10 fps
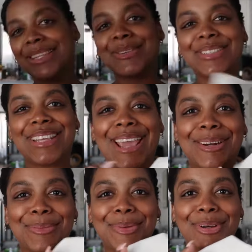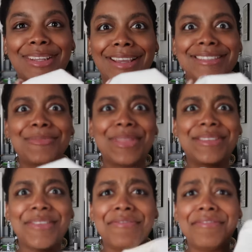little skater boy like with
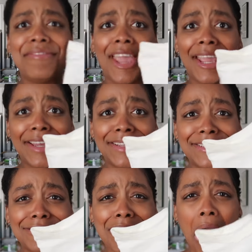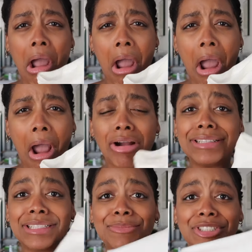some vans
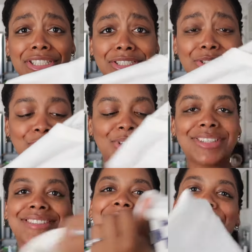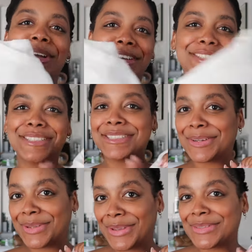and some jean shorts oh my gosh
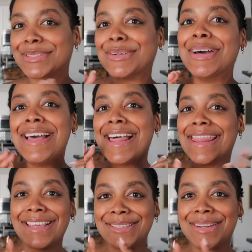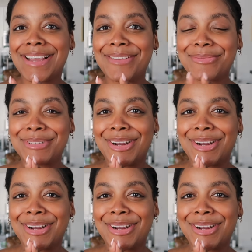so cute so that's what i got from